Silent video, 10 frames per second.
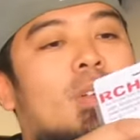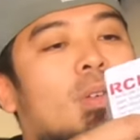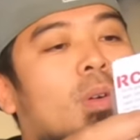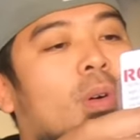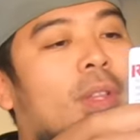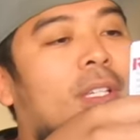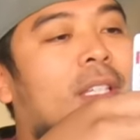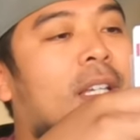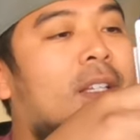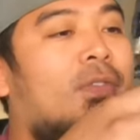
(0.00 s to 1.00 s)
cool.
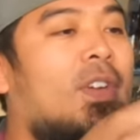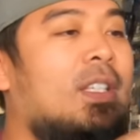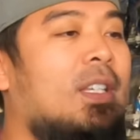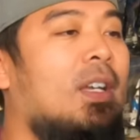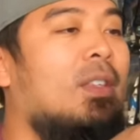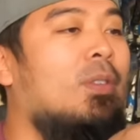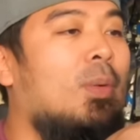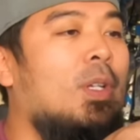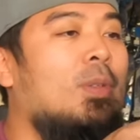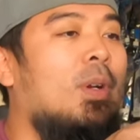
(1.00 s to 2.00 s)
This fits a
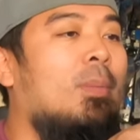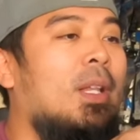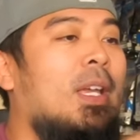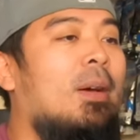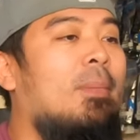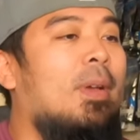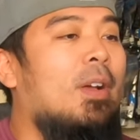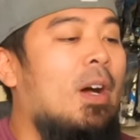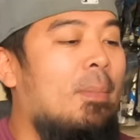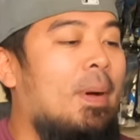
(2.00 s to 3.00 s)
2200 milliamp
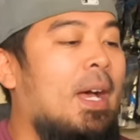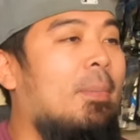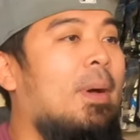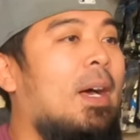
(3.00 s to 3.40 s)
compact